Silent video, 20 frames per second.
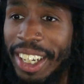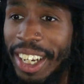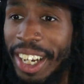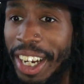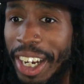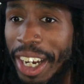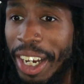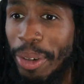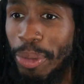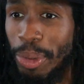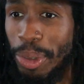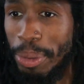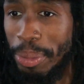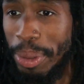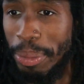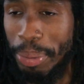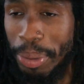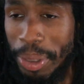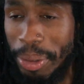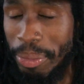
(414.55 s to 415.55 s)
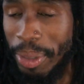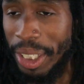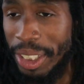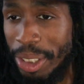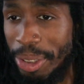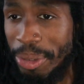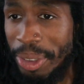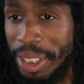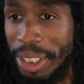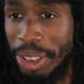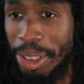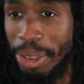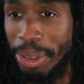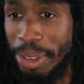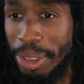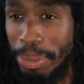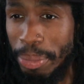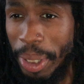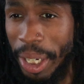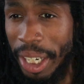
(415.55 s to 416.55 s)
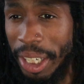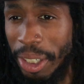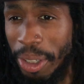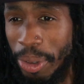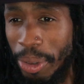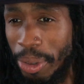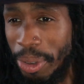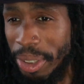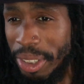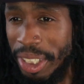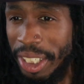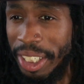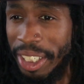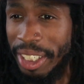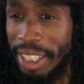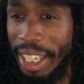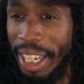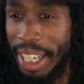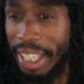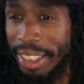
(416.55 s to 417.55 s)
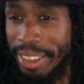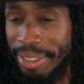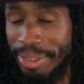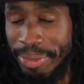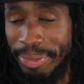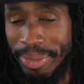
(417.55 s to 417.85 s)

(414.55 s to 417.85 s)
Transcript: I uh, will be putting my 22s back on there, not,